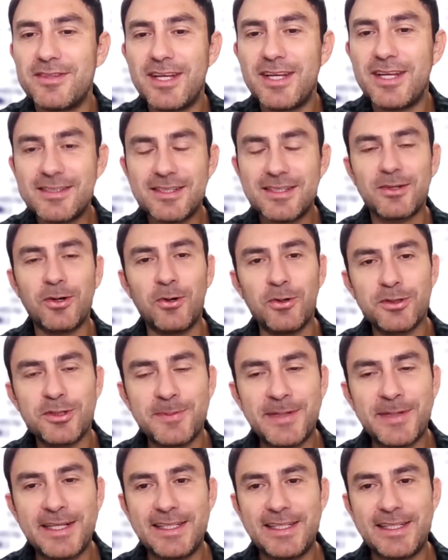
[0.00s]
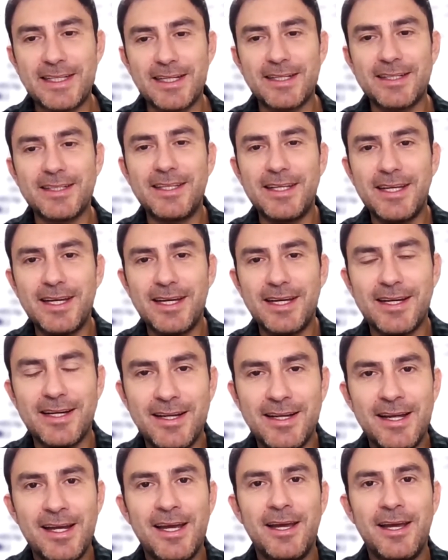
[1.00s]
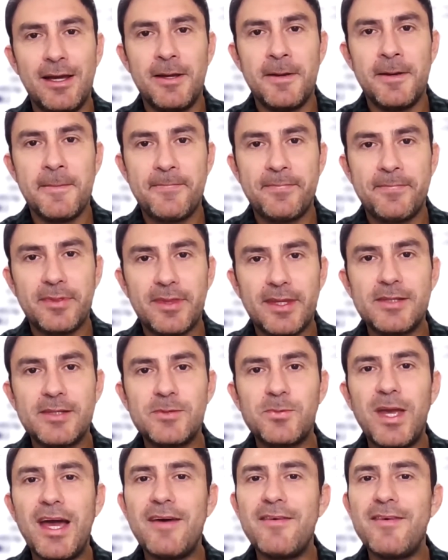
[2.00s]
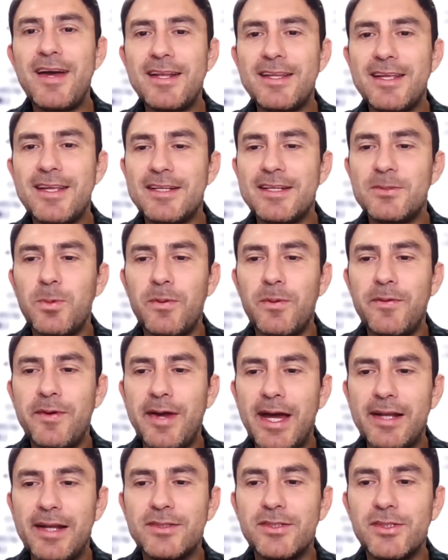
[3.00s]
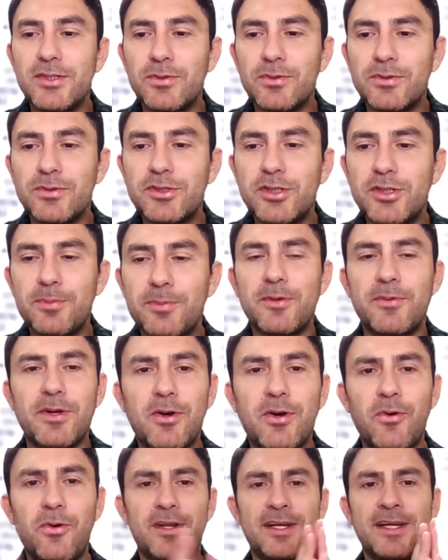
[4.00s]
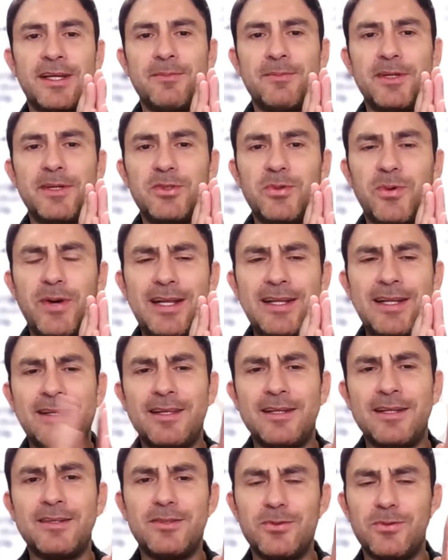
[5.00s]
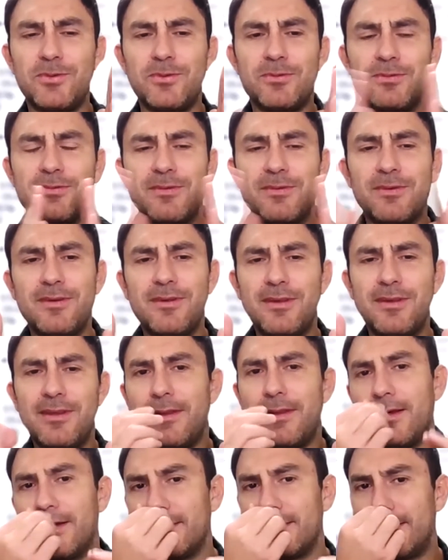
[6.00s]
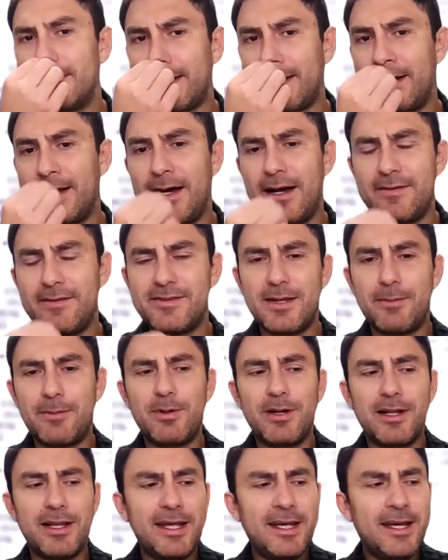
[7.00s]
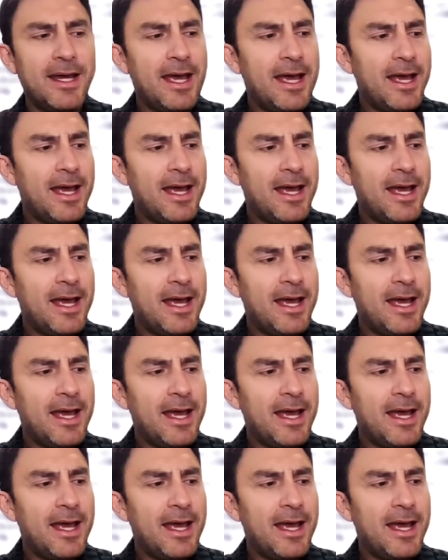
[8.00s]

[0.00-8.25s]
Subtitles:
That's an awesome idea. Yeah. Because we have had guests where we had to stop the recording in between and then do the second half separately.